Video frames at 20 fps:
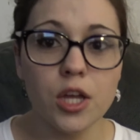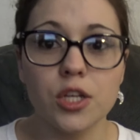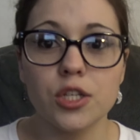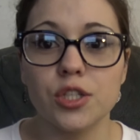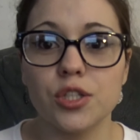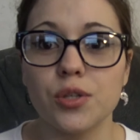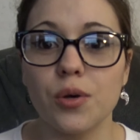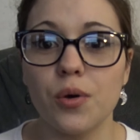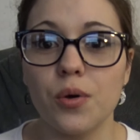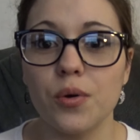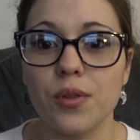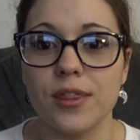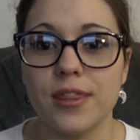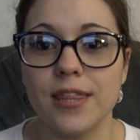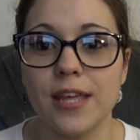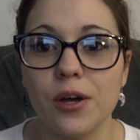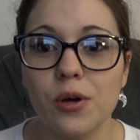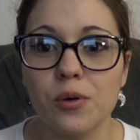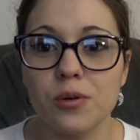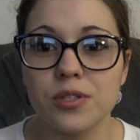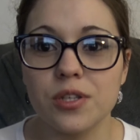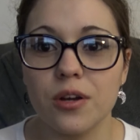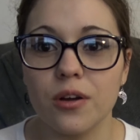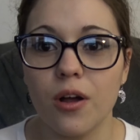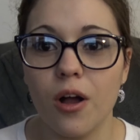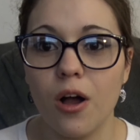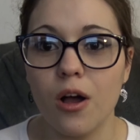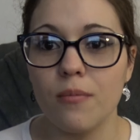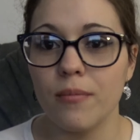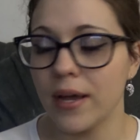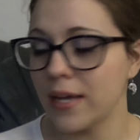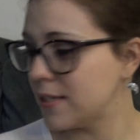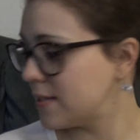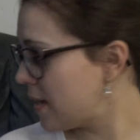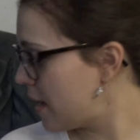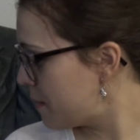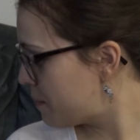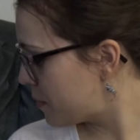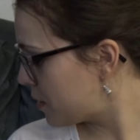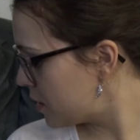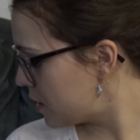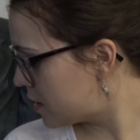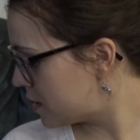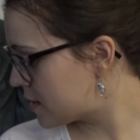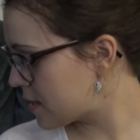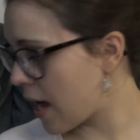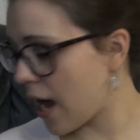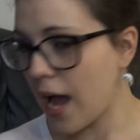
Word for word: So those are all my diapers.